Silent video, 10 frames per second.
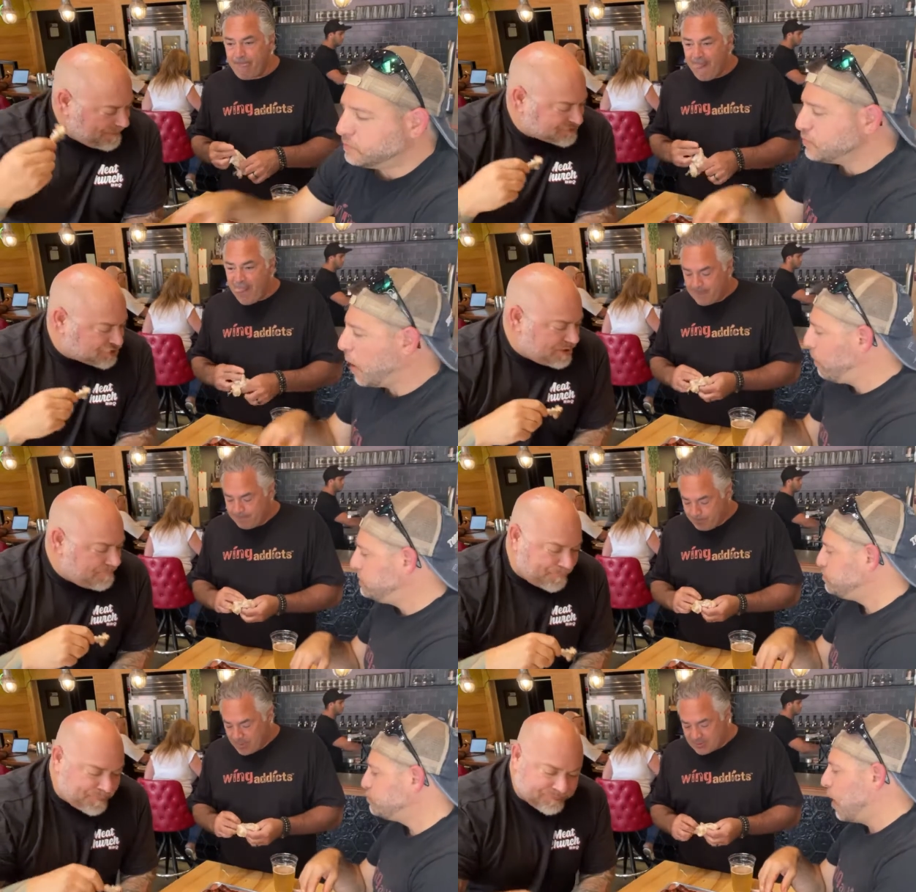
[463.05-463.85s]
Speaker 1: That's good.
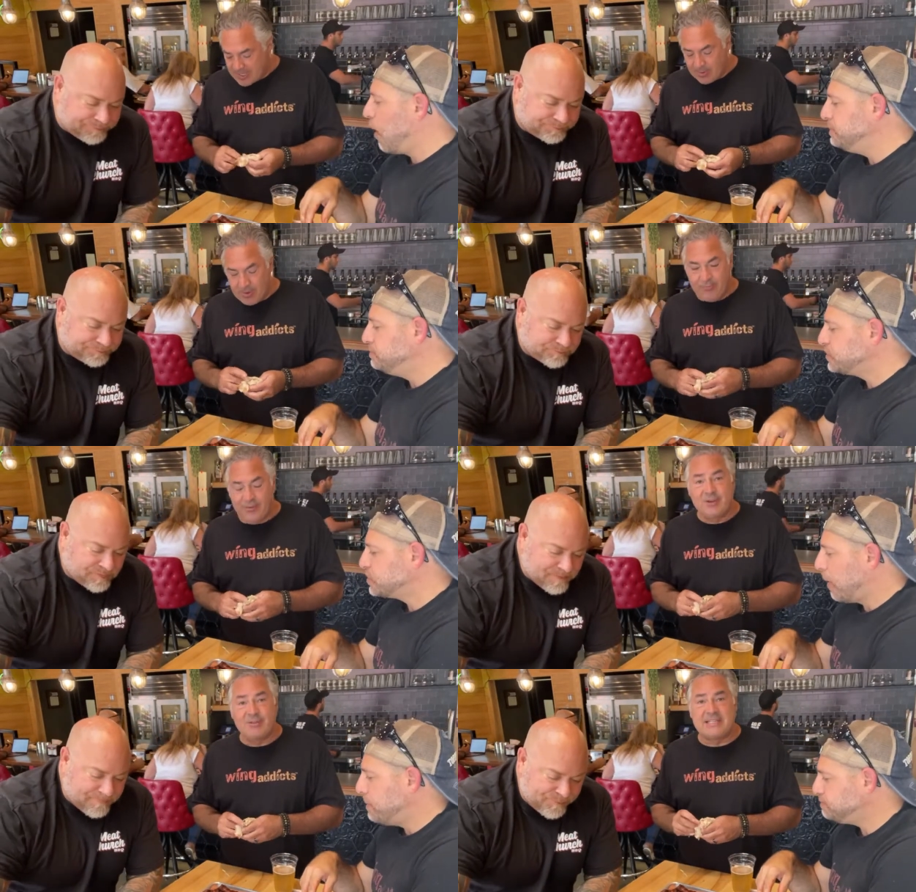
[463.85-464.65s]
Because now we're going
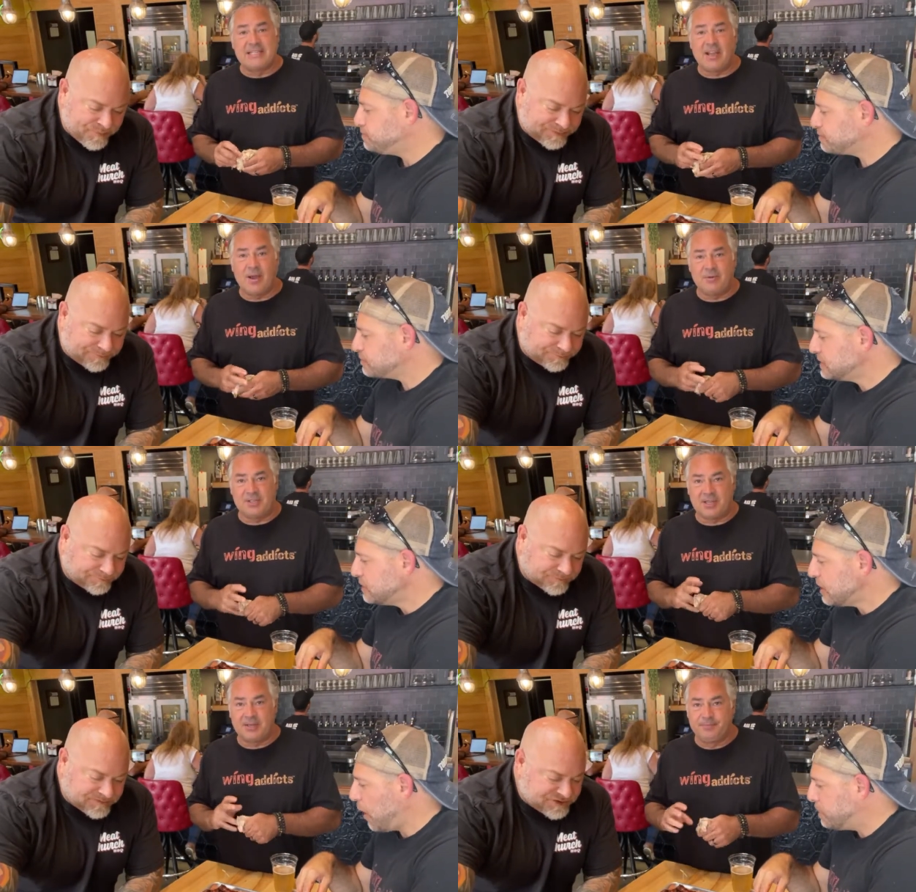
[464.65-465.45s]
for the Grizzly
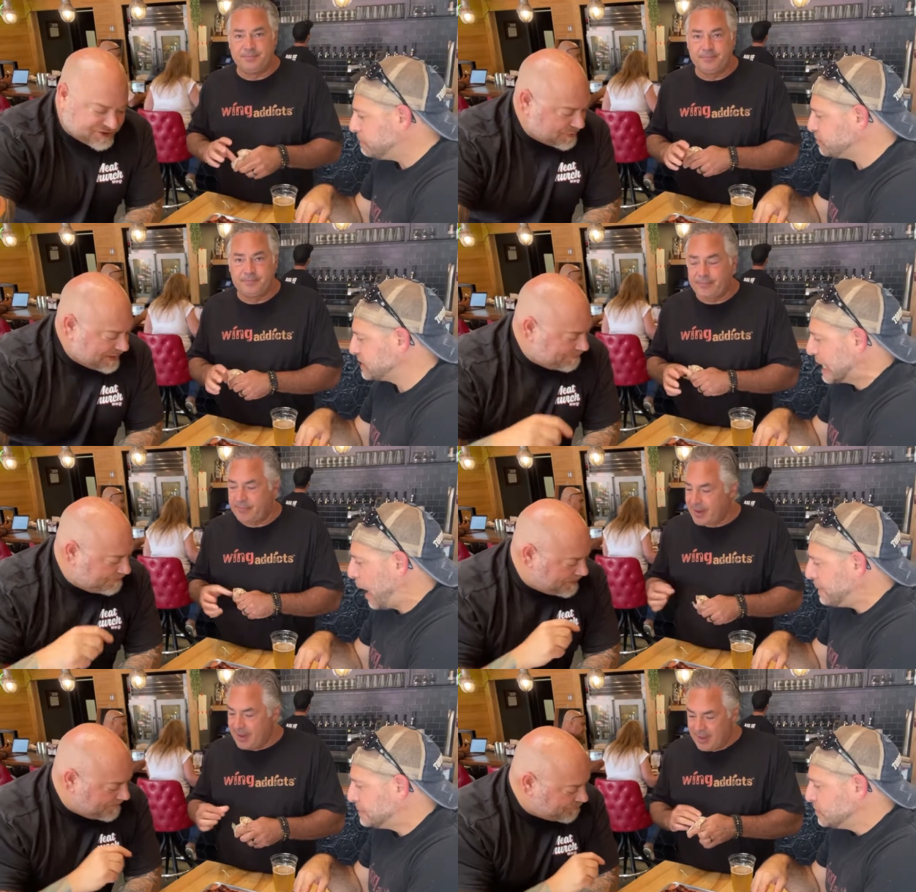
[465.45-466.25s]
Ghost. Let's do it.
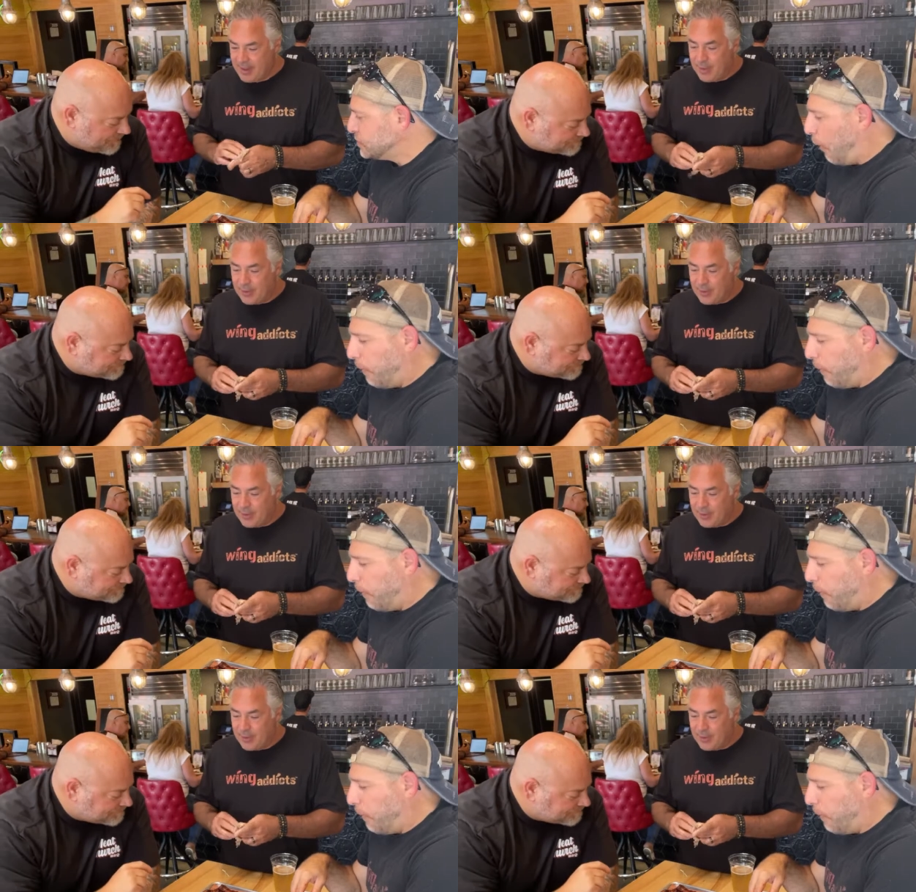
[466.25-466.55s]
The